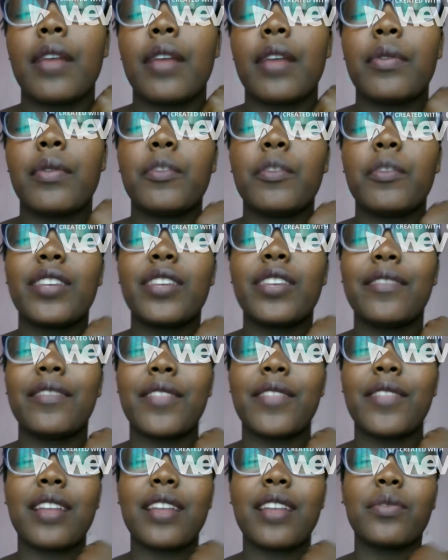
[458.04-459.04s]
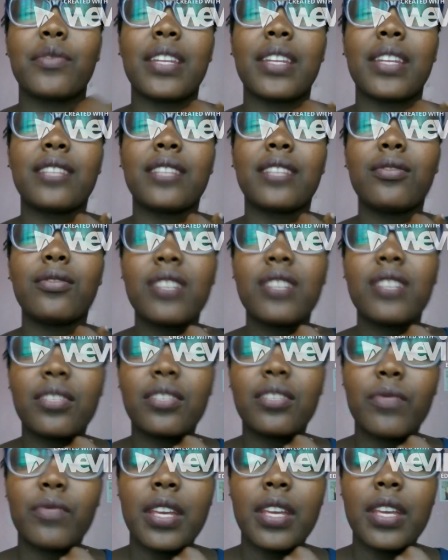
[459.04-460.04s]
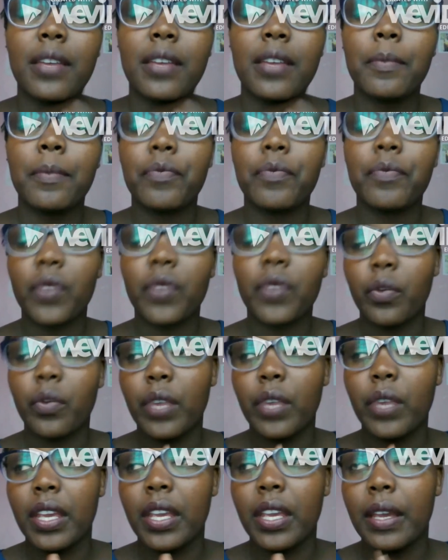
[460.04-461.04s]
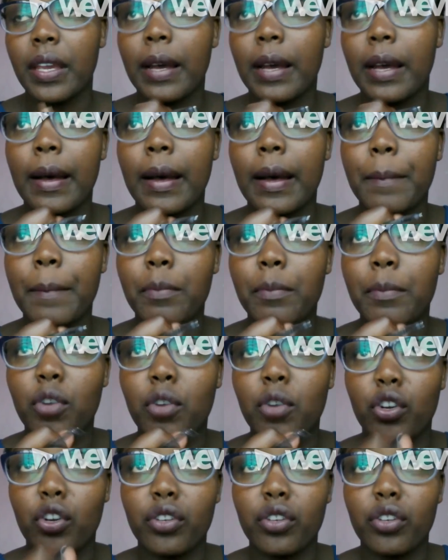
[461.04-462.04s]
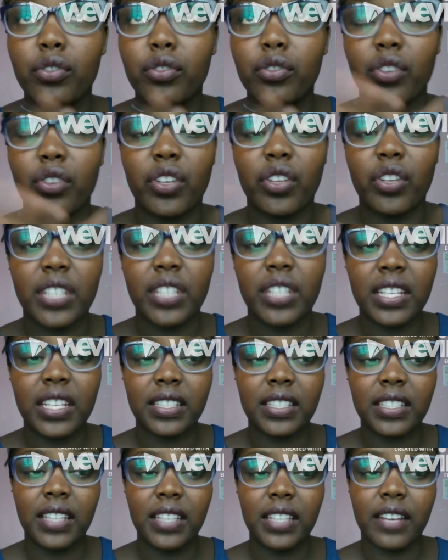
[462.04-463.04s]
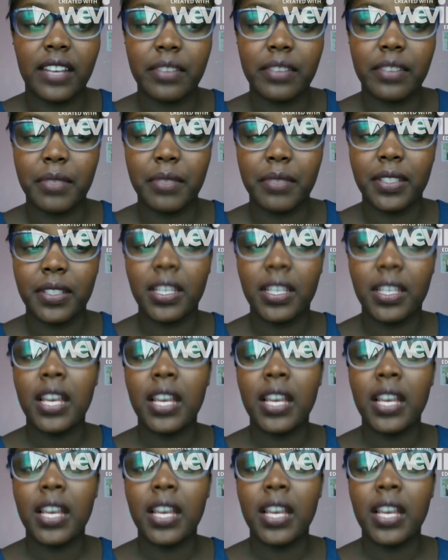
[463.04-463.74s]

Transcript: looking for that word, as soon as we conclude on our tenancy agreement